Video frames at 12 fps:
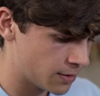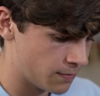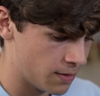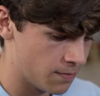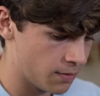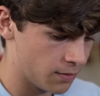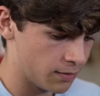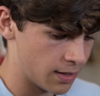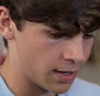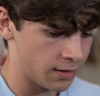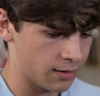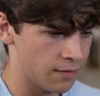people
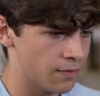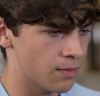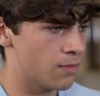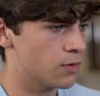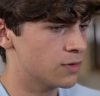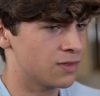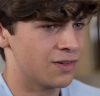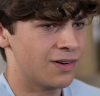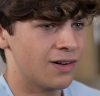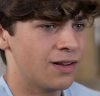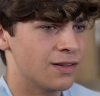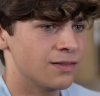that I love the most are
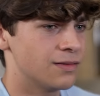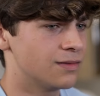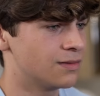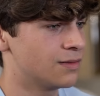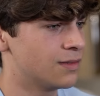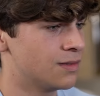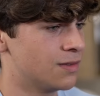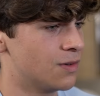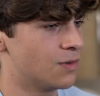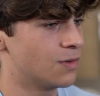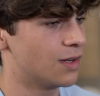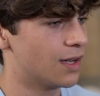gone.
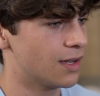So